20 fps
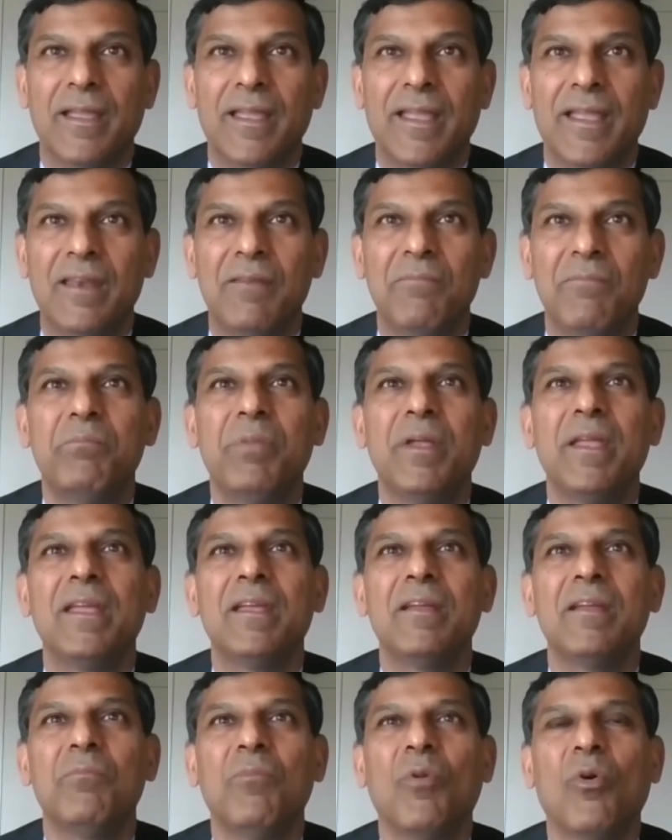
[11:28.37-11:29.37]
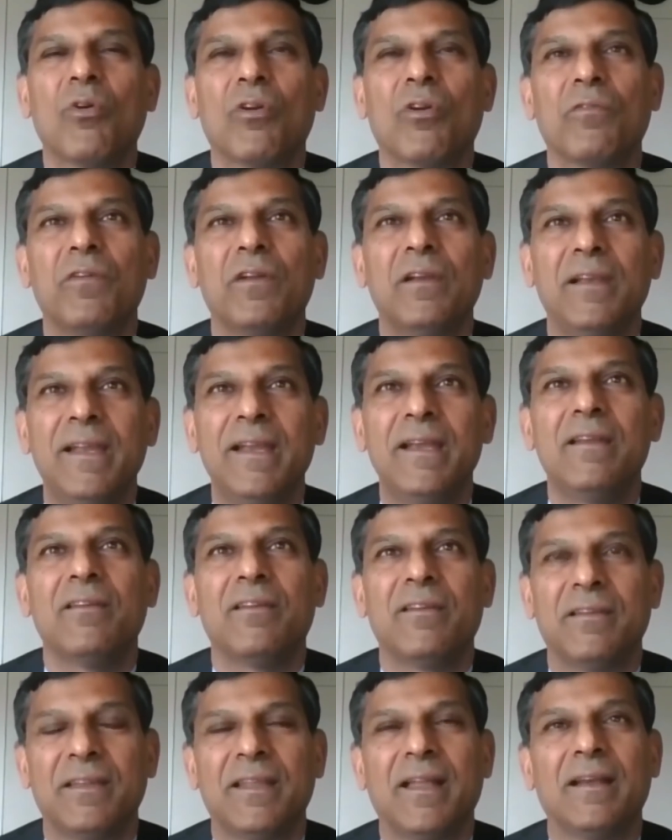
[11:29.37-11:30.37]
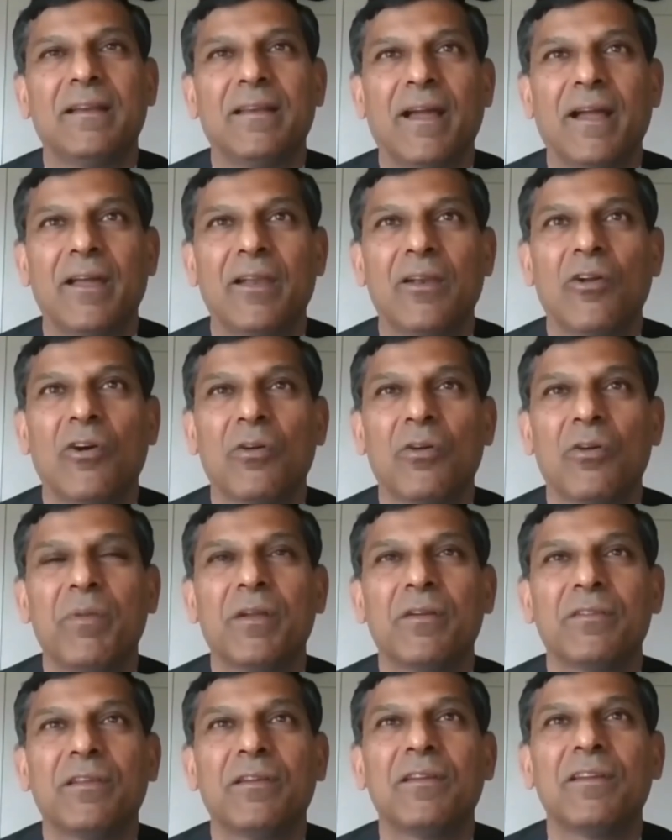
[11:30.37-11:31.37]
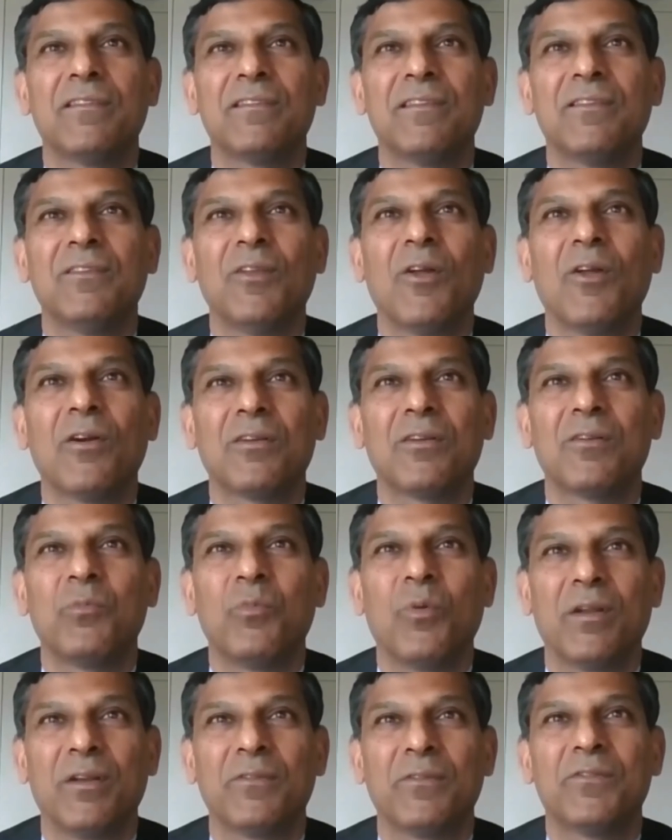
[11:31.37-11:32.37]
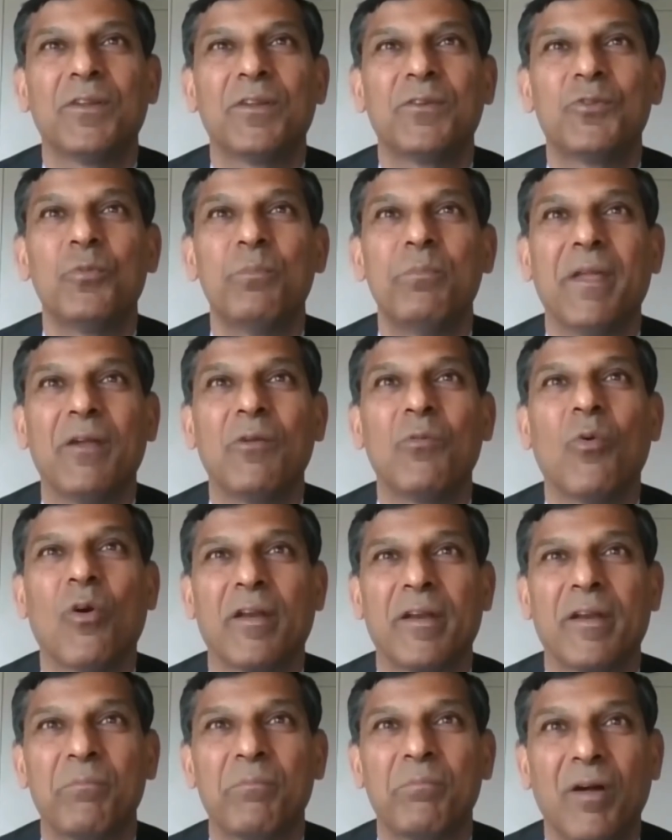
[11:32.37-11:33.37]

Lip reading: in being more of a leader in that dialogue, because it is not one of the two big warring